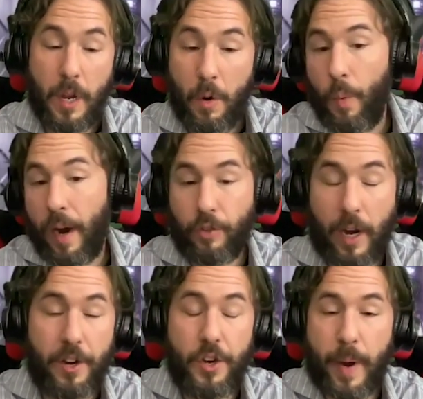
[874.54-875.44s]
when I've
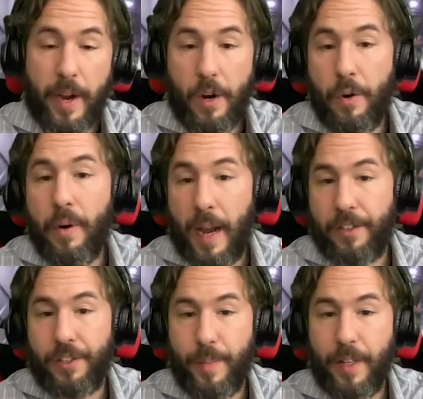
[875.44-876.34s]
tried to do my own
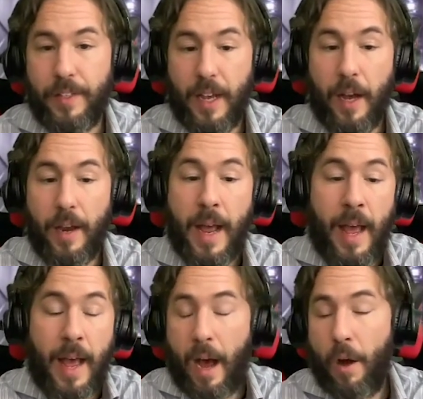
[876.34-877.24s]
estimates on
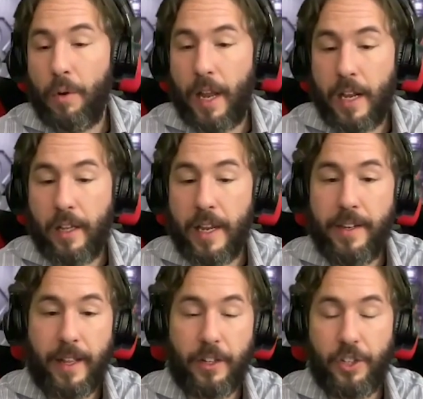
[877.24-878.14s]
how likely
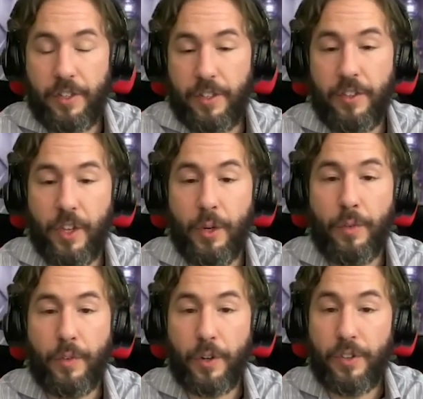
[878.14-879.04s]
intelligence is in the
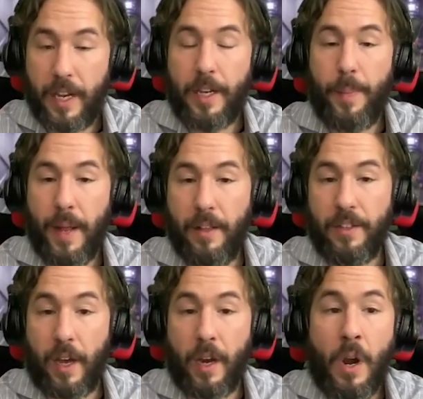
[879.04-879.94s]
universe, it depends
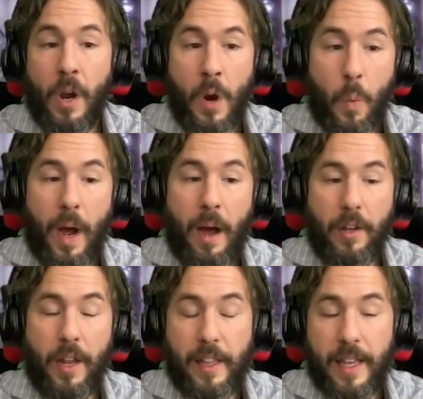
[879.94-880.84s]
on, well, how
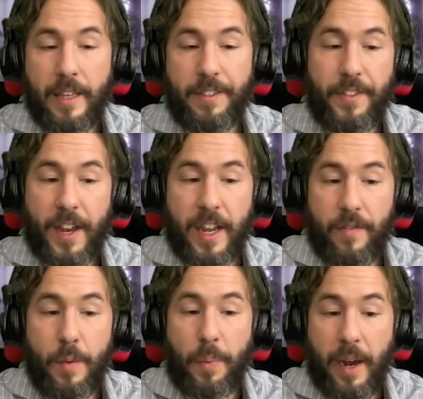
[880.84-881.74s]
likely is it that a
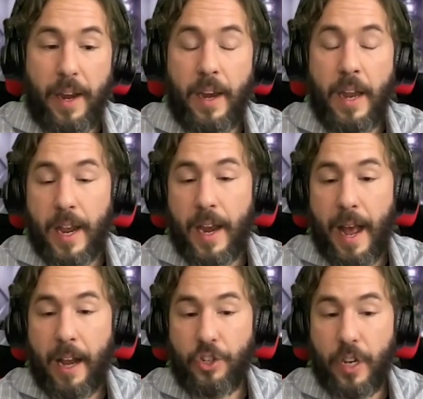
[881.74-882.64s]
given planet can
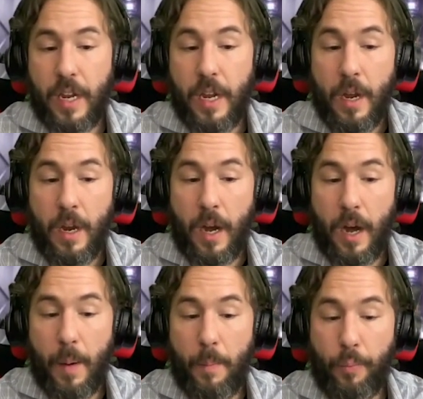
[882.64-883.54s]
actually
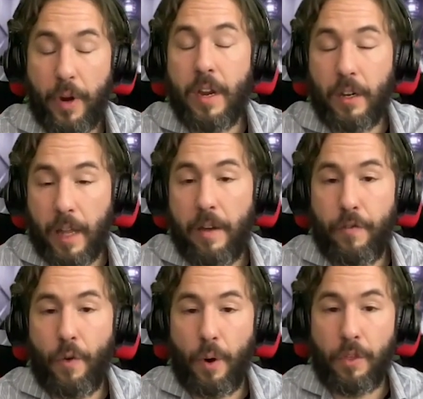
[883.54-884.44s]
bring life
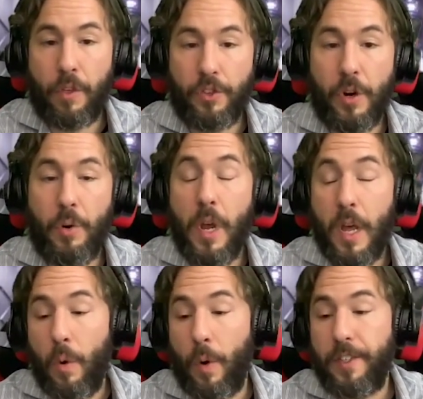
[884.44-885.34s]
forth? So
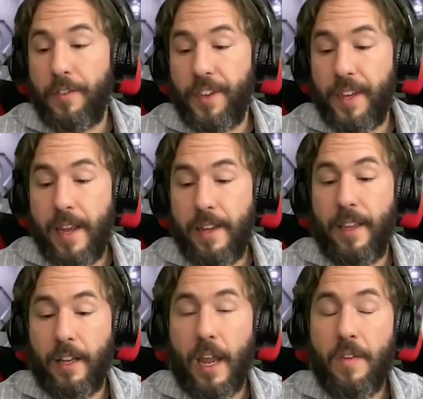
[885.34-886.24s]
was it the case
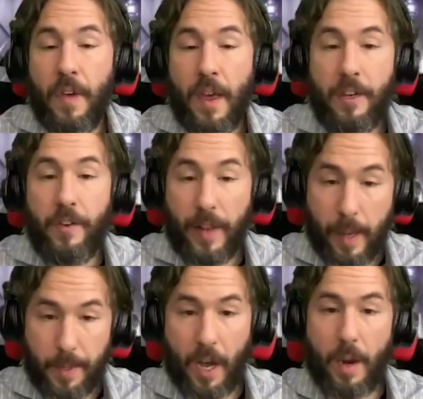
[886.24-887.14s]
that life
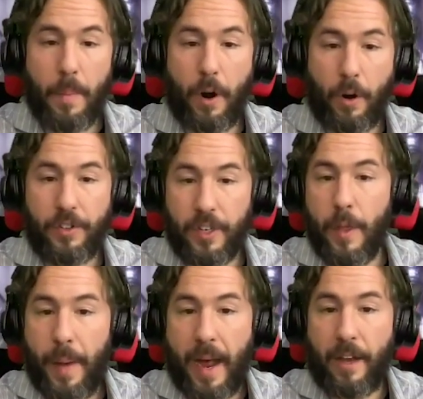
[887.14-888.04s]
developed on Mars in the
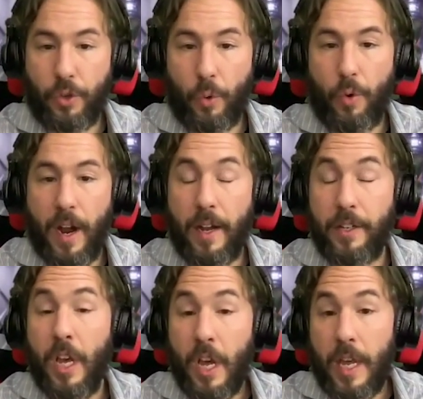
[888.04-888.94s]
past or not?
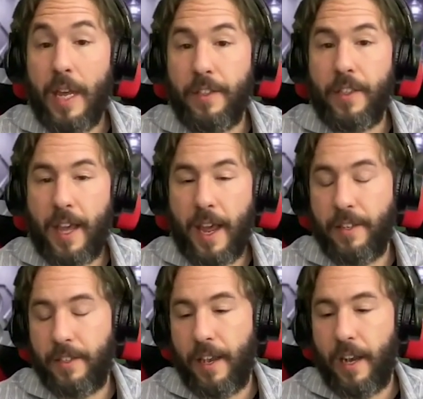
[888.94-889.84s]
Is it the
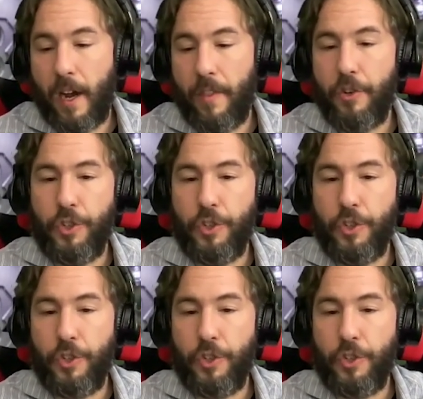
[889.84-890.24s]
case that on the